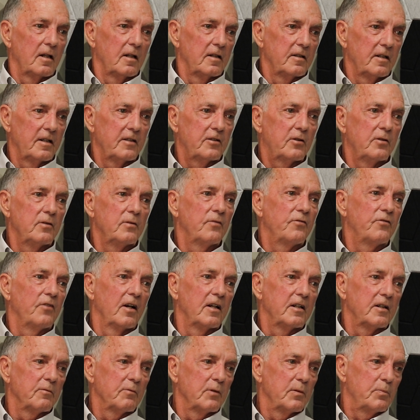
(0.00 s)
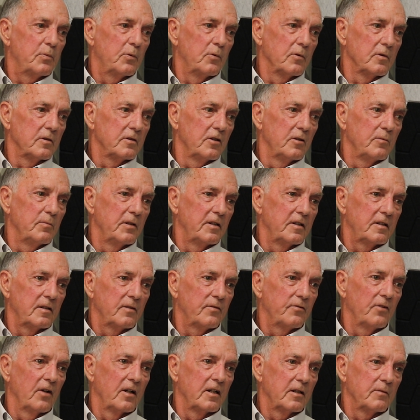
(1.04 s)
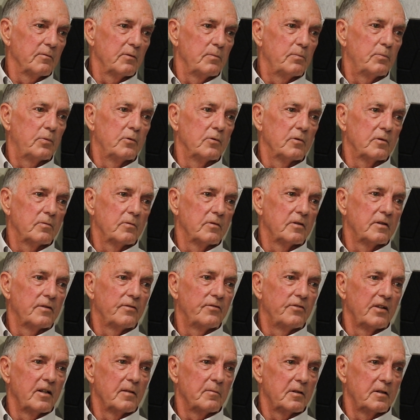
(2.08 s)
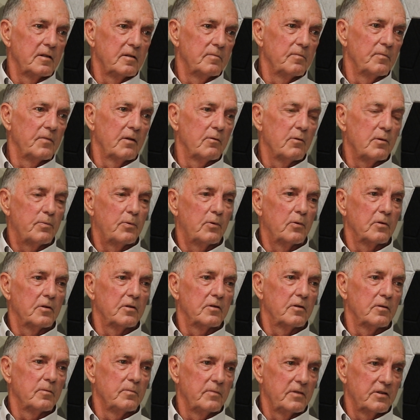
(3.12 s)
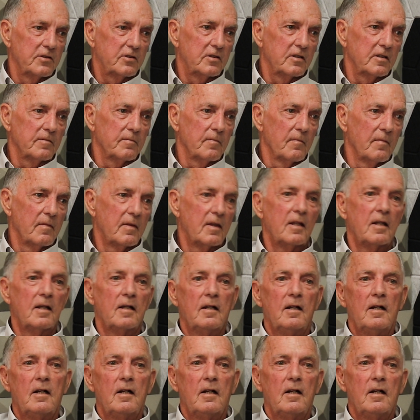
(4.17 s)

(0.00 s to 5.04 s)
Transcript: They couldn't find a report. Nobody could find a report where the family reported her missing.